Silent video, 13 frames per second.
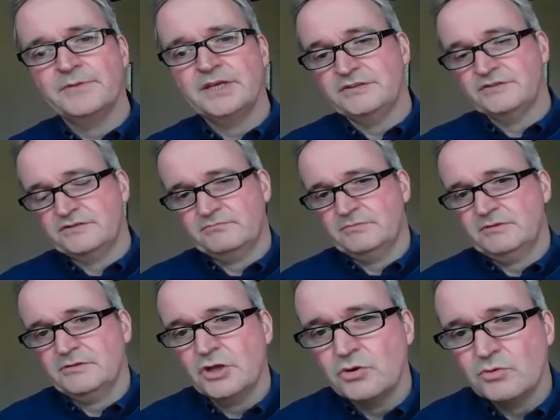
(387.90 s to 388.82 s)
its
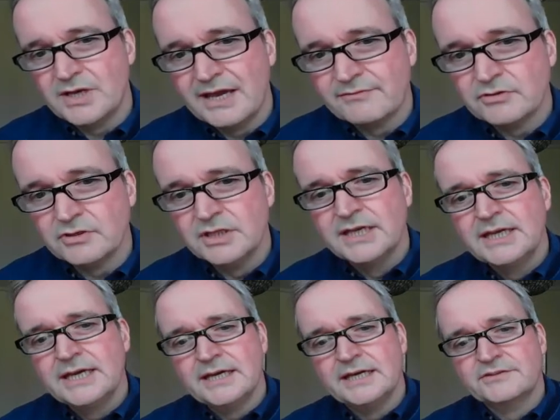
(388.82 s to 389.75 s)
low level
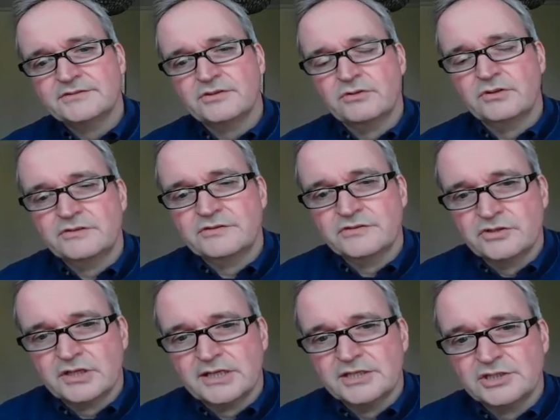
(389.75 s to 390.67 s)
so that the
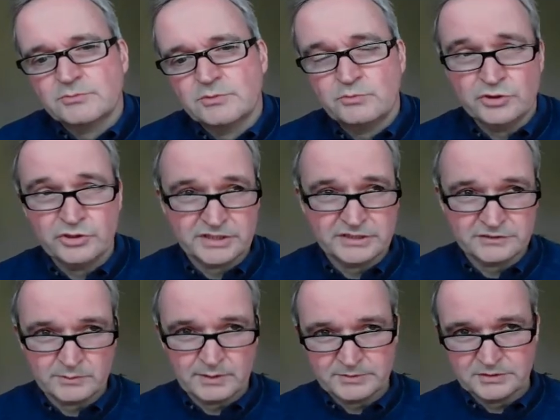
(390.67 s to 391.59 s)
circulation will work.
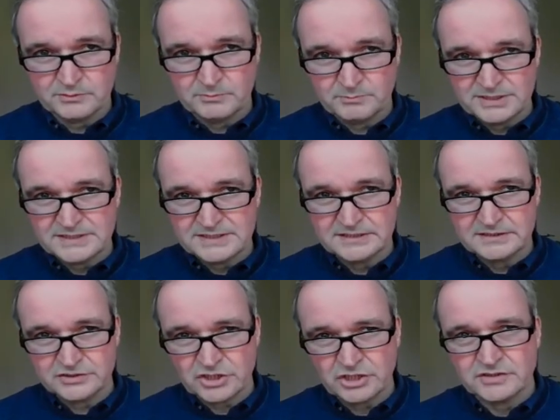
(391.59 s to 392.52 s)
It's why we do a BT
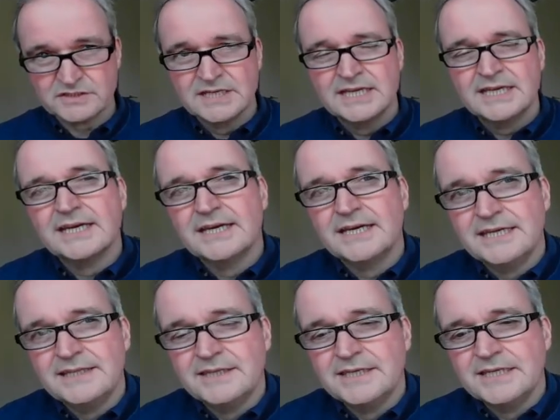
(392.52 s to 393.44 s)
shunt
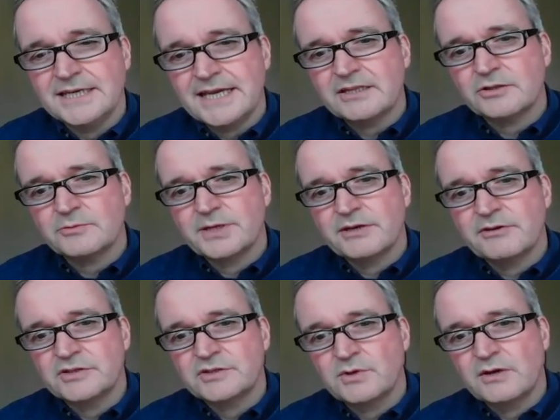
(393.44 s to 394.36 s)
in the neonatal
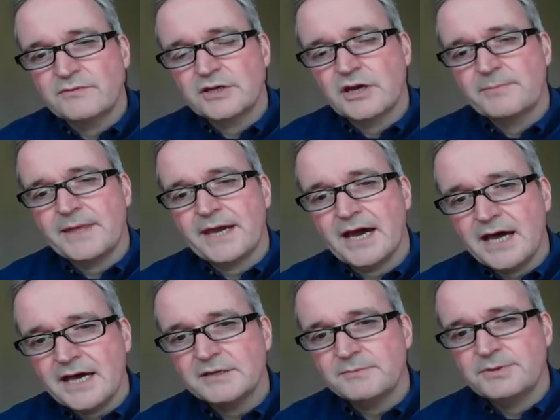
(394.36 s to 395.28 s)
period to overcome that
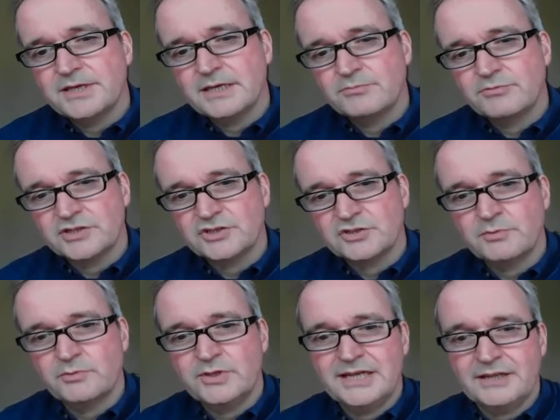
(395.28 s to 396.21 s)
high PA pressure.
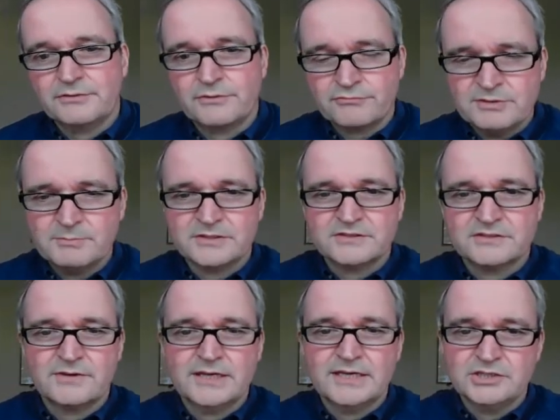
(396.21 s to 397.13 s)
But we let 3
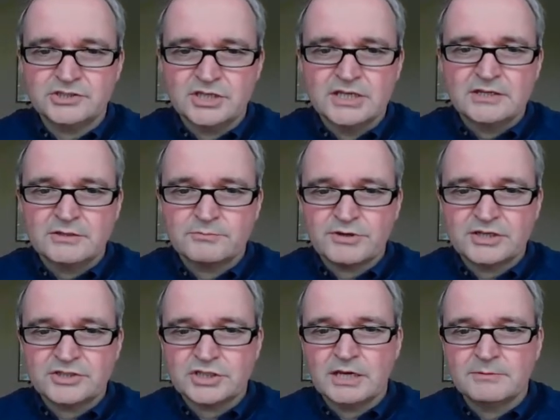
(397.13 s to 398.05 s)
months of age, the
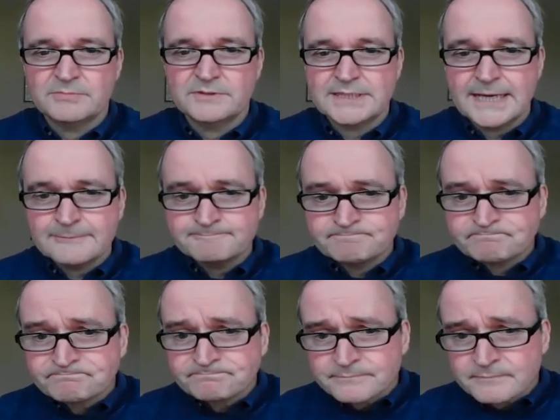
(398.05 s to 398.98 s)
pressure comes down.